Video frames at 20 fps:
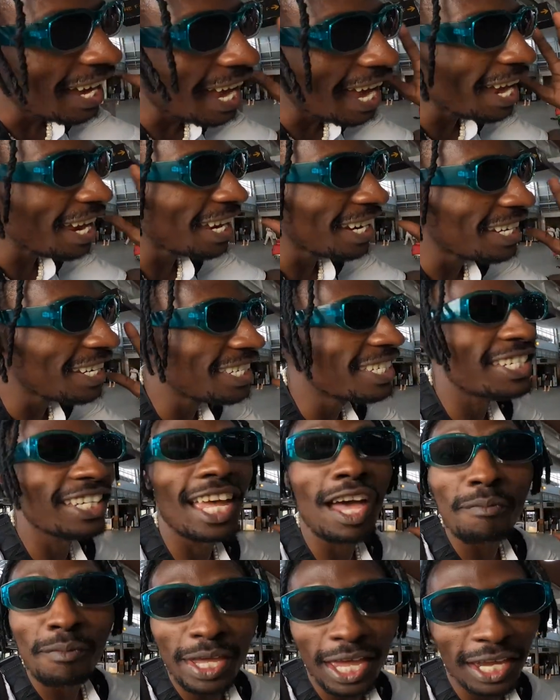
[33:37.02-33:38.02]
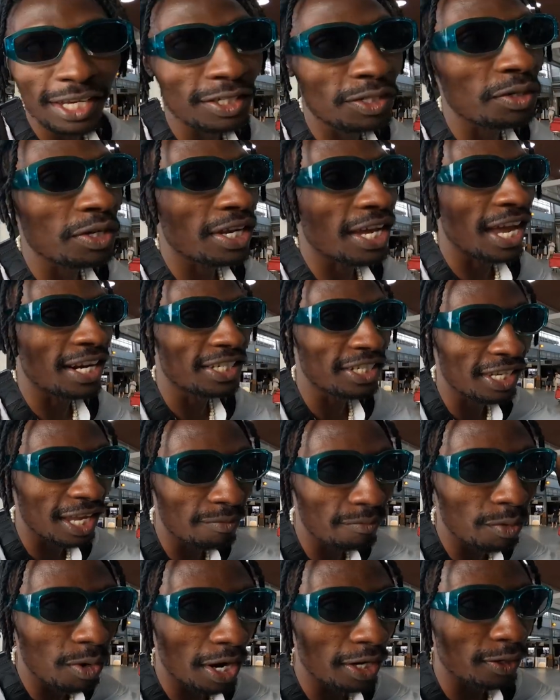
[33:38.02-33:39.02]
and she gave me entry and she
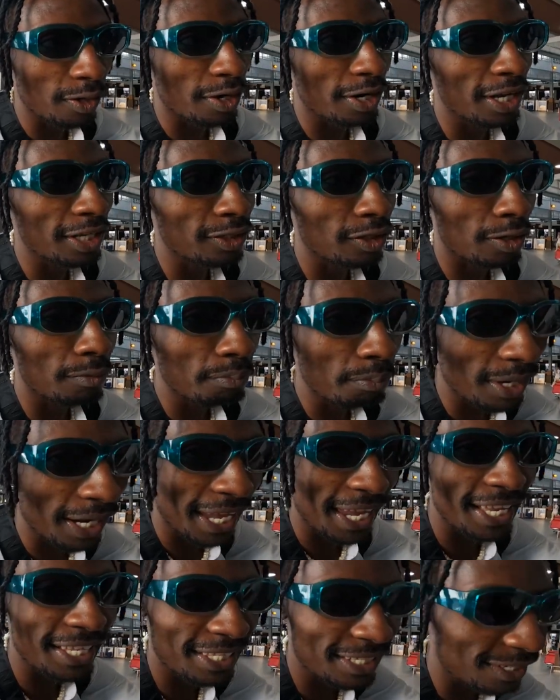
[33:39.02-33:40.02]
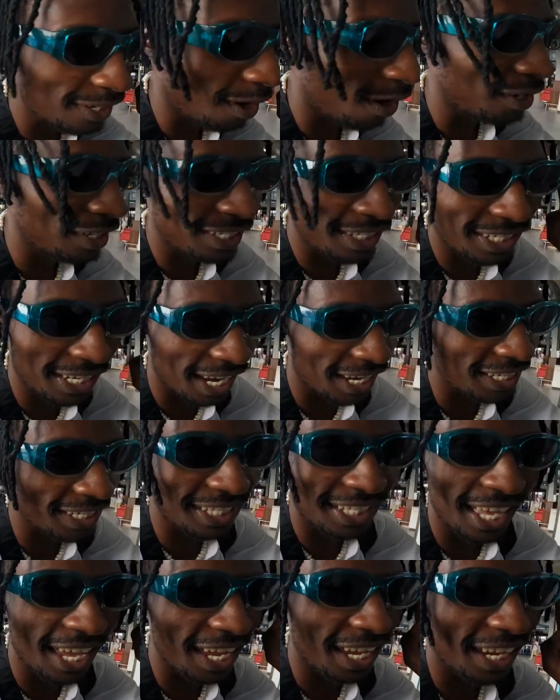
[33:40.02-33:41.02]
gave me one condition please don't change
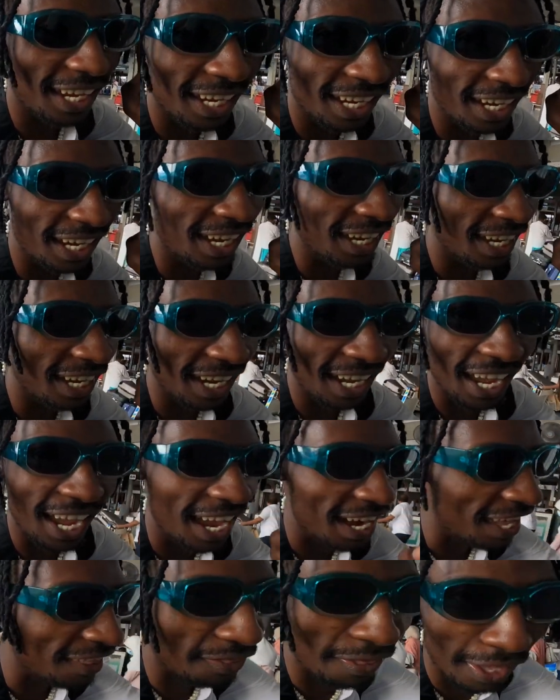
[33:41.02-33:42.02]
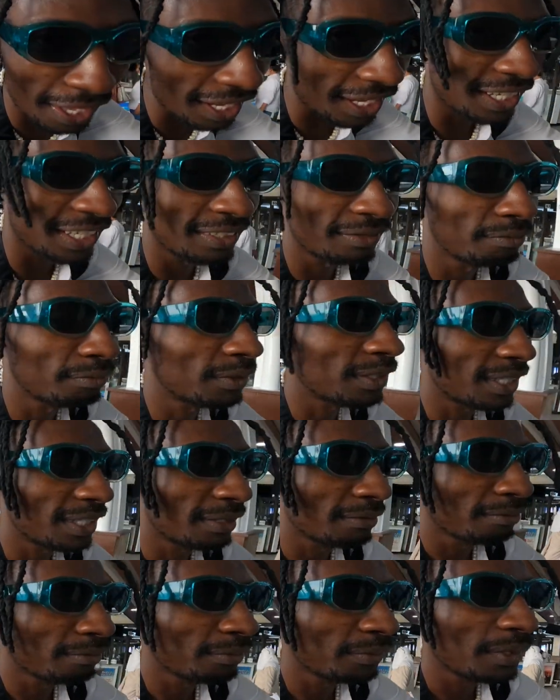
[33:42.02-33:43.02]
the anything
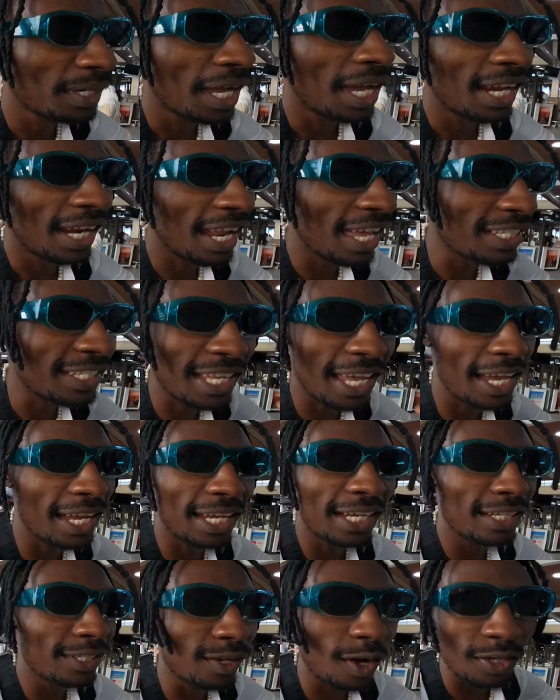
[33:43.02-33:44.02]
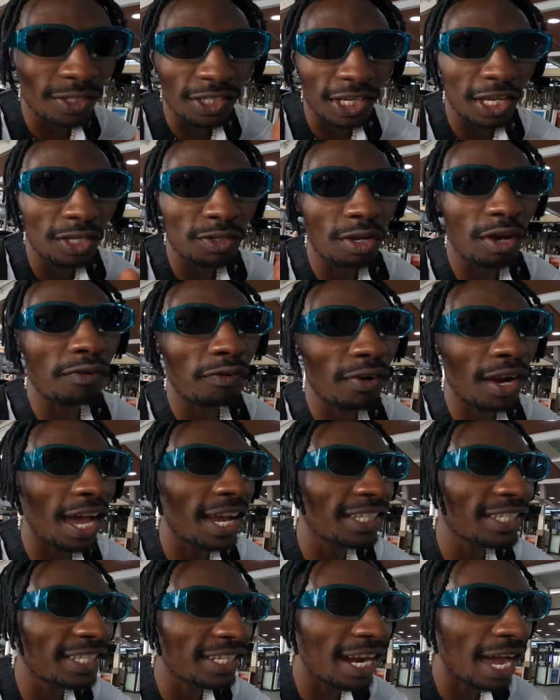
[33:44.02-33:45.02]
let's say don't change your
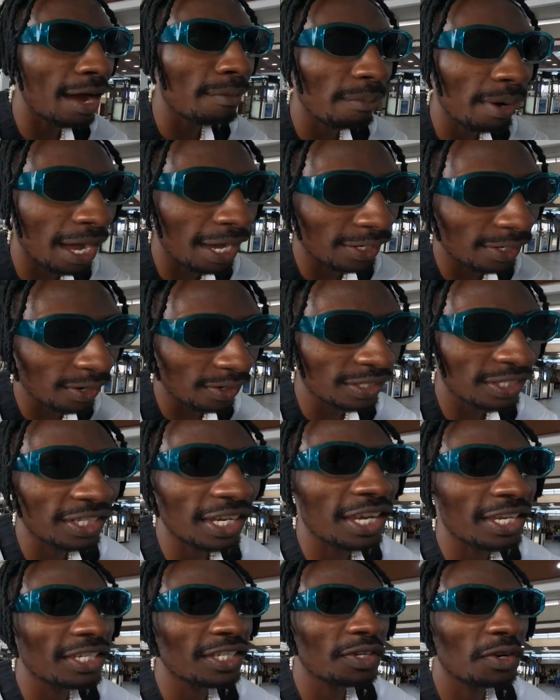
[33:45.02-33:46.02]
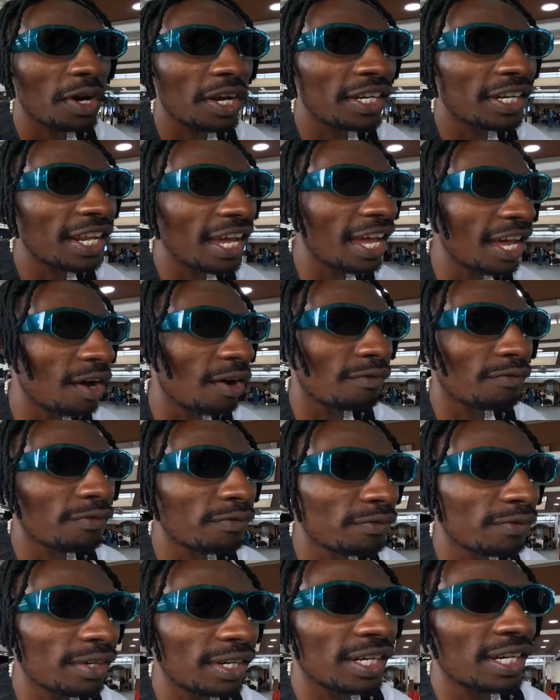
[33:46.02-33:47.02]
flight number don't change your day of
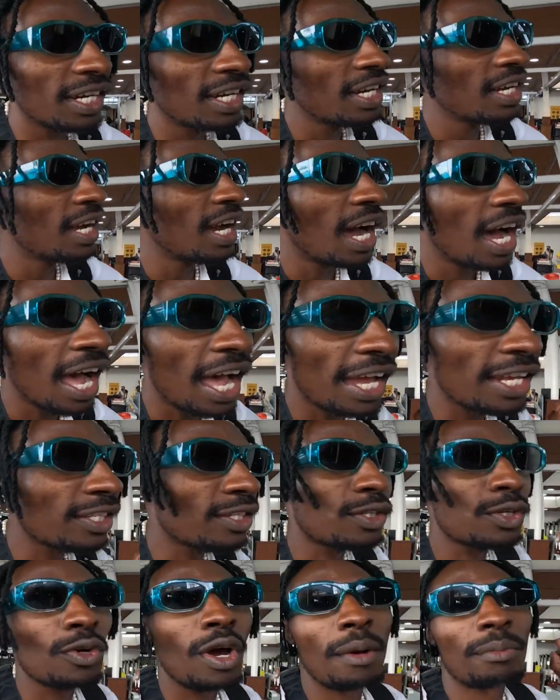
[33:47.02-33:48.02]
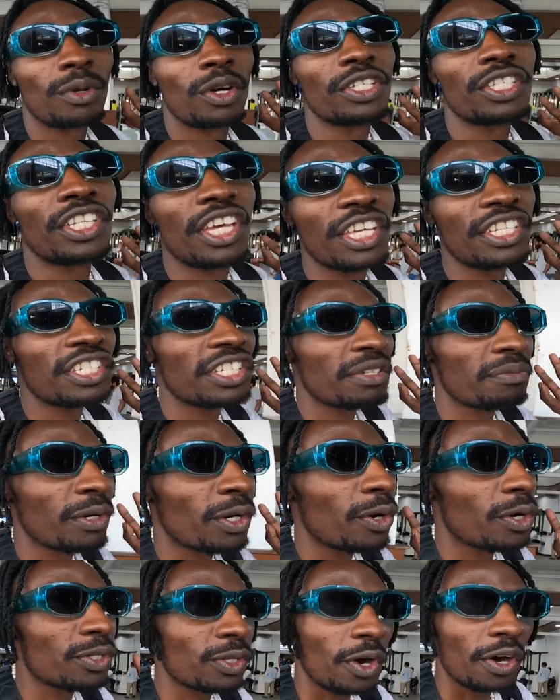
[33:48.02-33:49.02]
and true i'm not changing
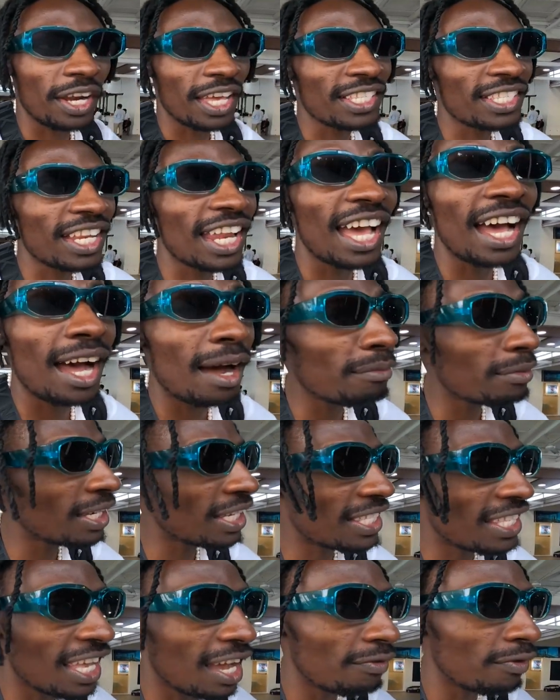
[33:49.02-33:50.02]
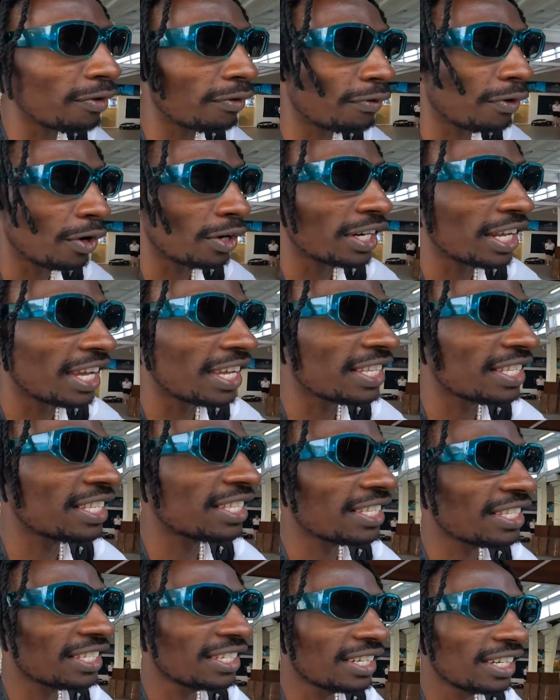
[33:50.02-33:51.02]
because honestly i'm just here for four days
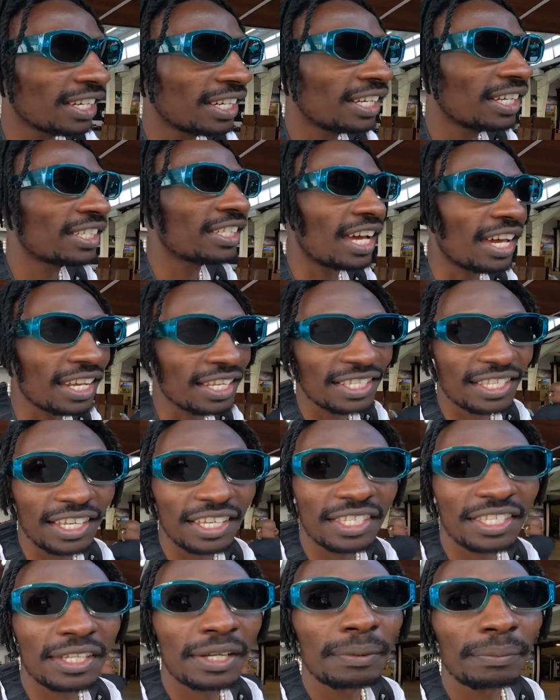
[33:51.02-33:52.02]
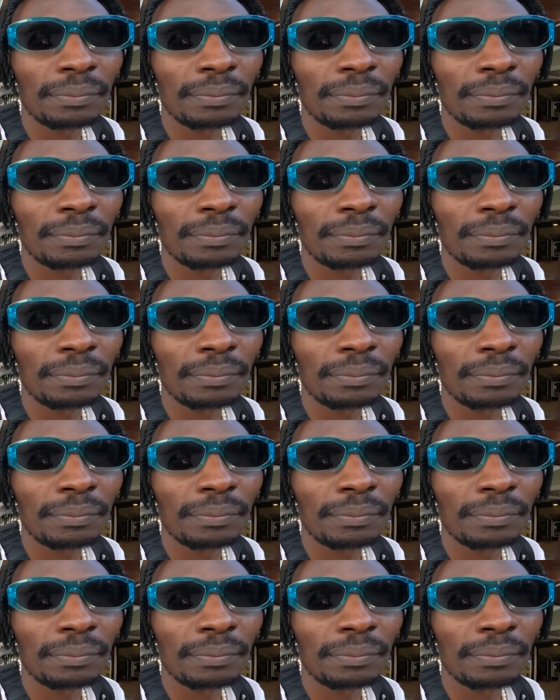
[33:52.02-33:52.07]
that is it